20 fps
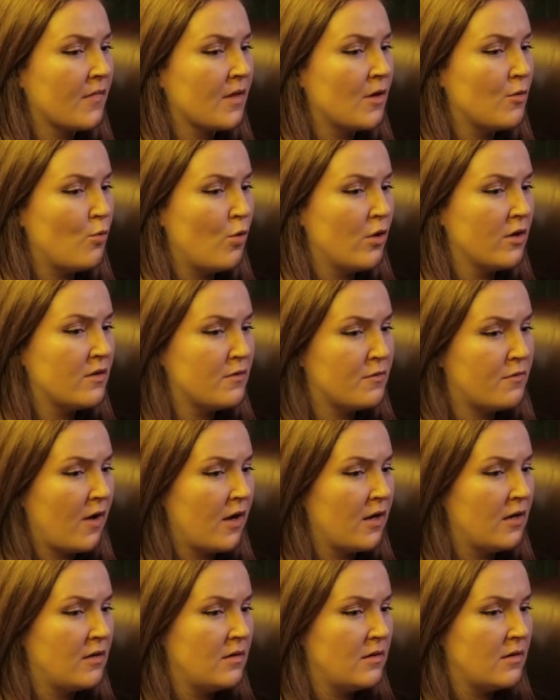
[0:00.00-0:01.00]
one of the
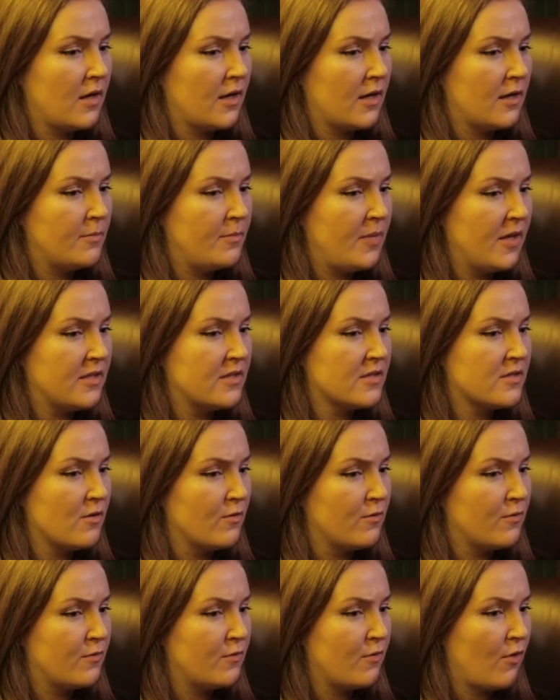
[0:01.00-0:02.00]
final, like, bits
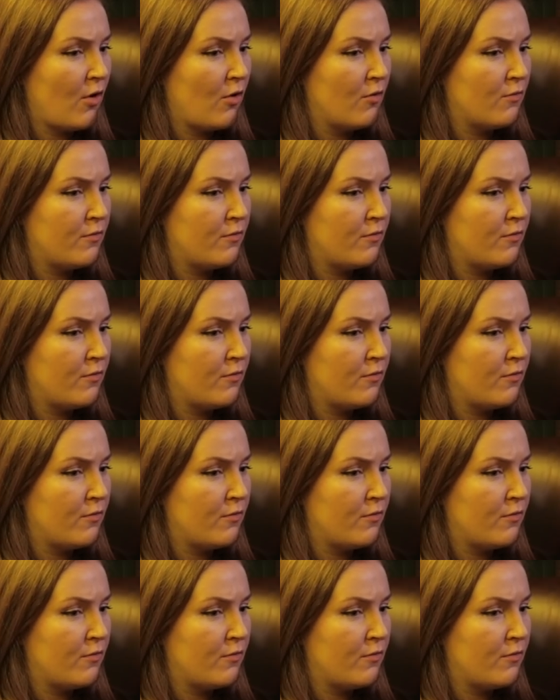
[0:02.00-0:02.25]
of